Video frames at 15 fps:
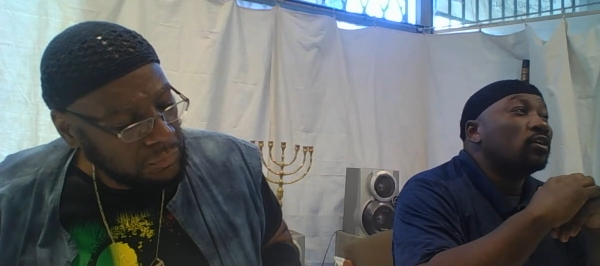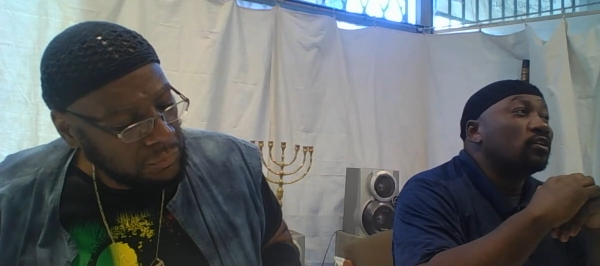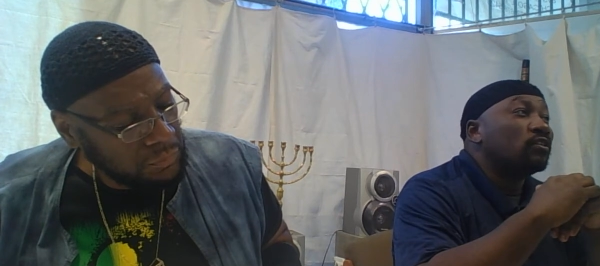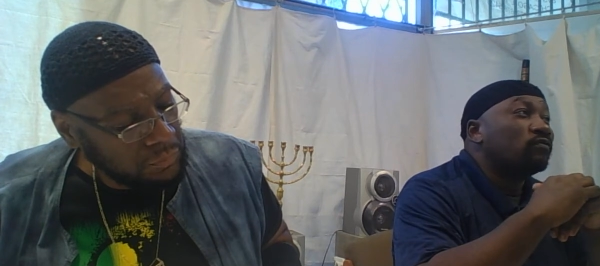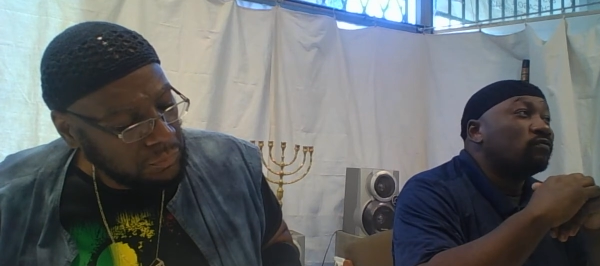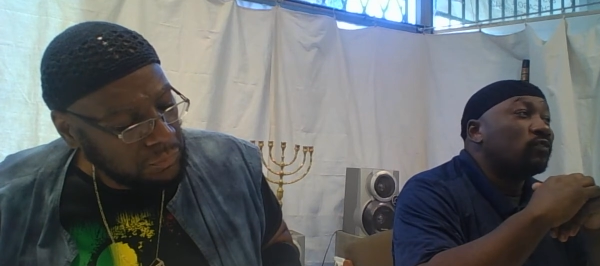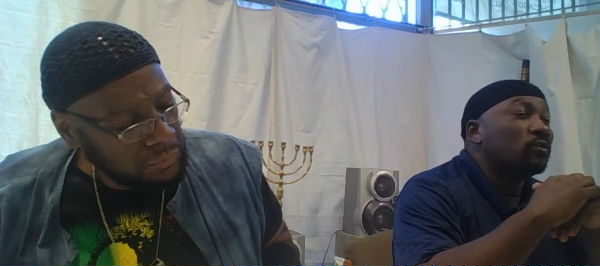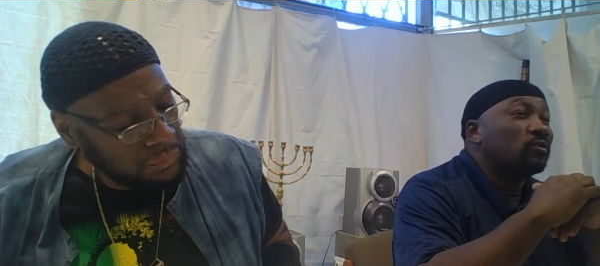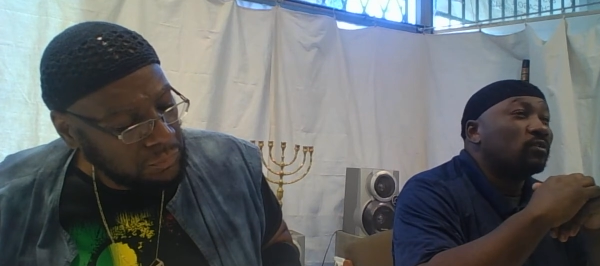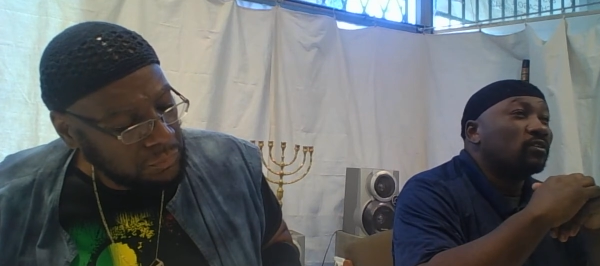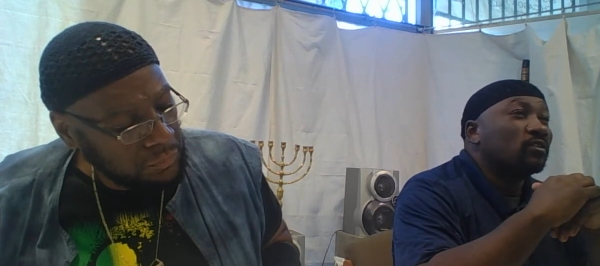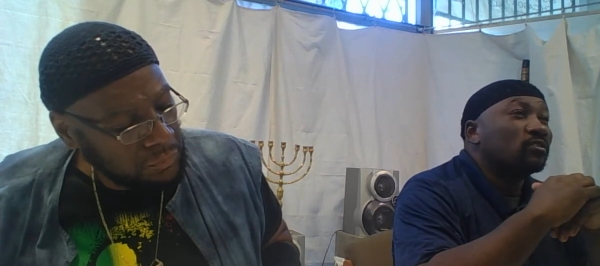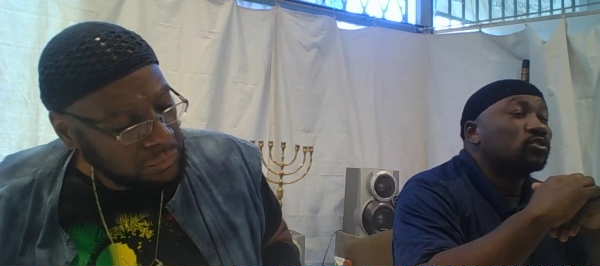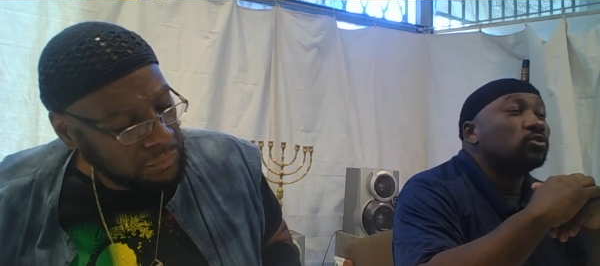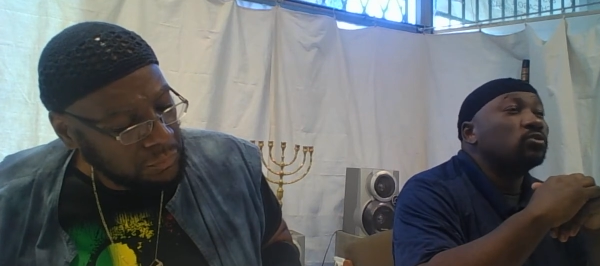Speaker 1: of the folk,
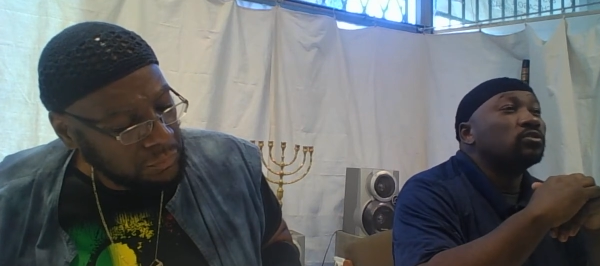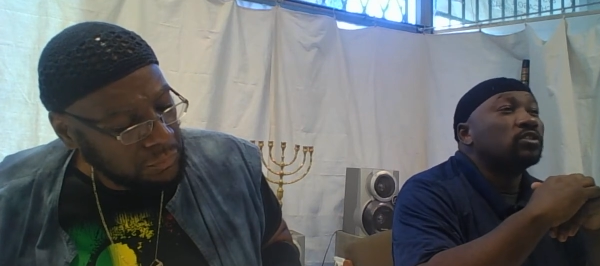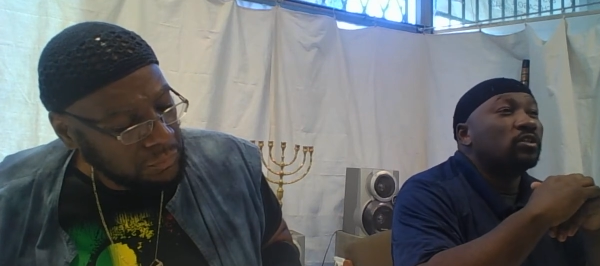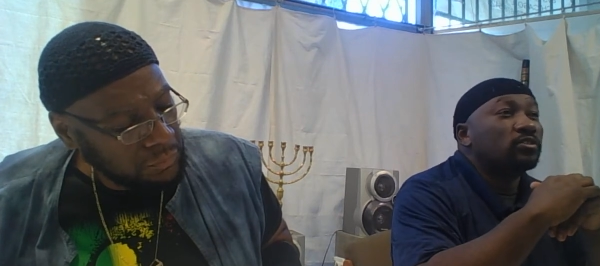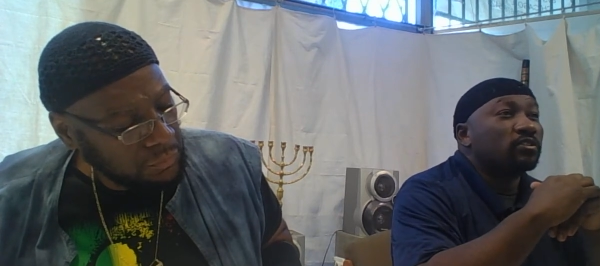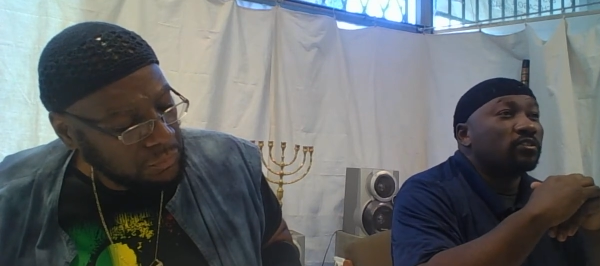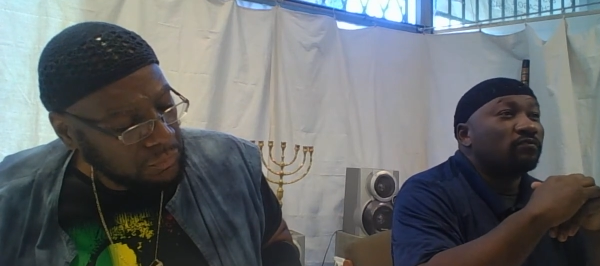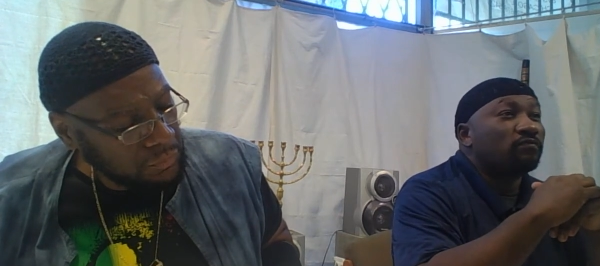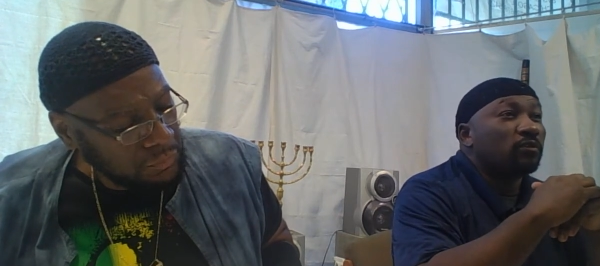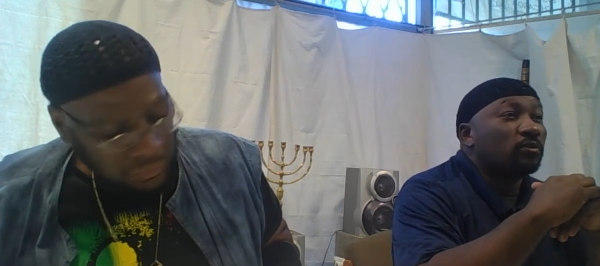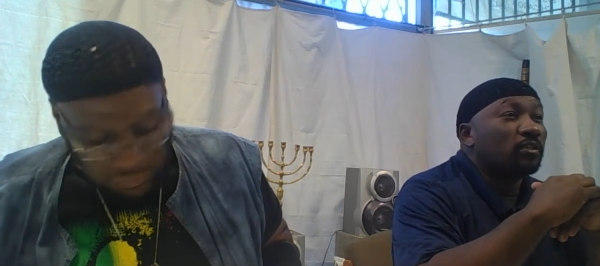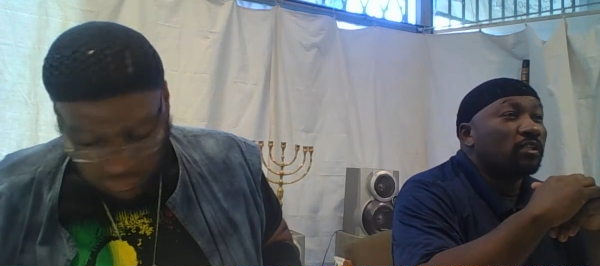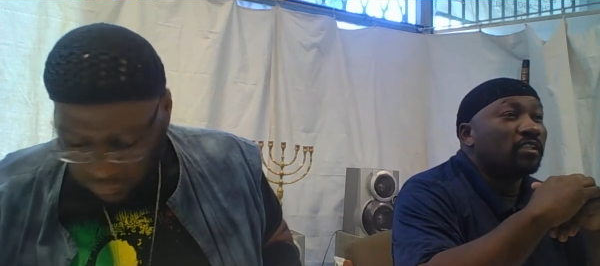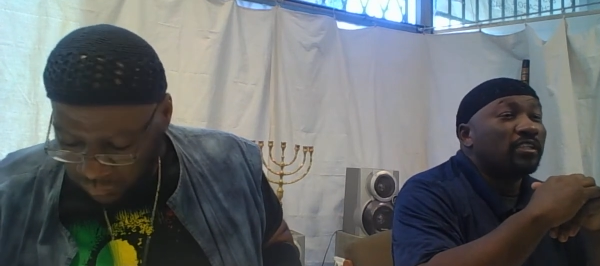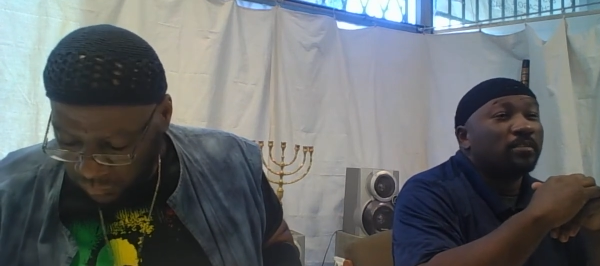two thirds of the folk
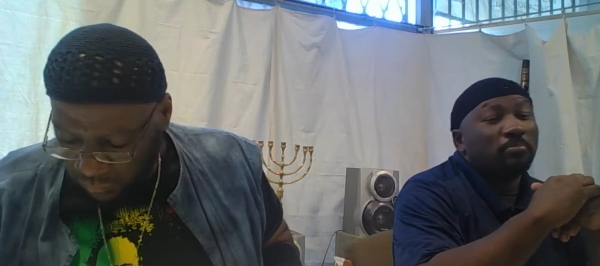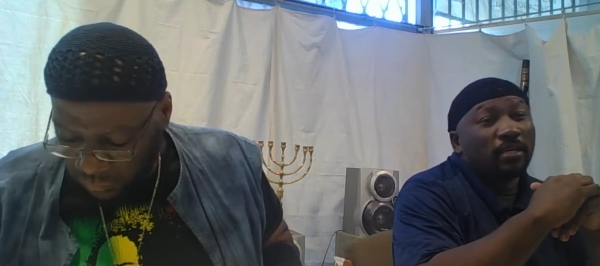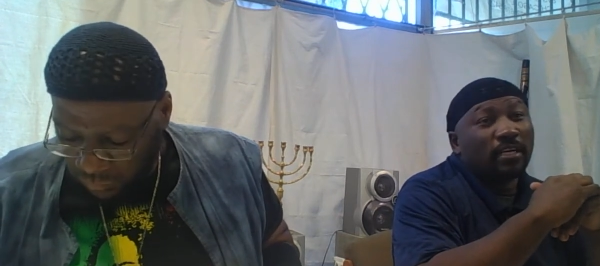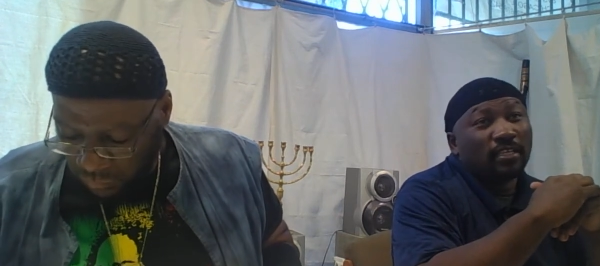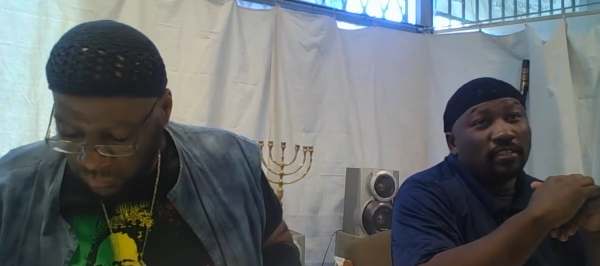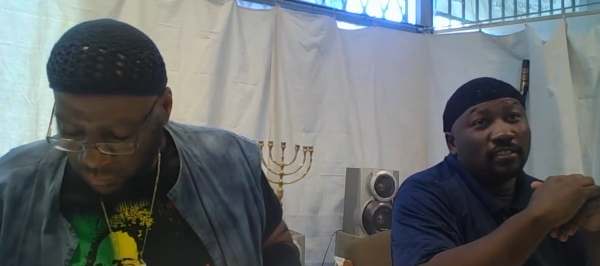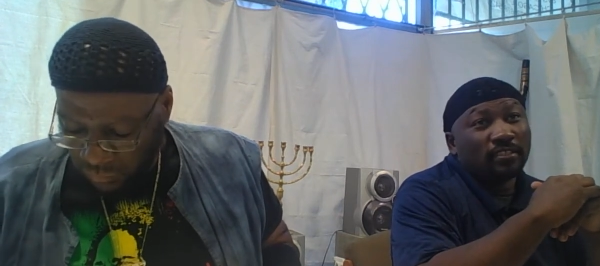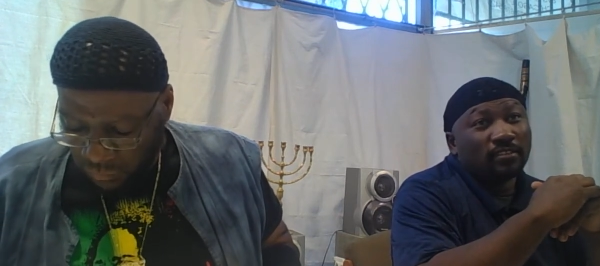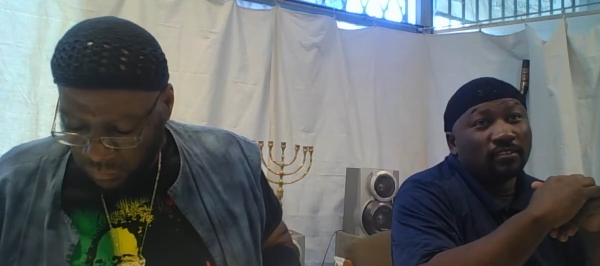in that panic.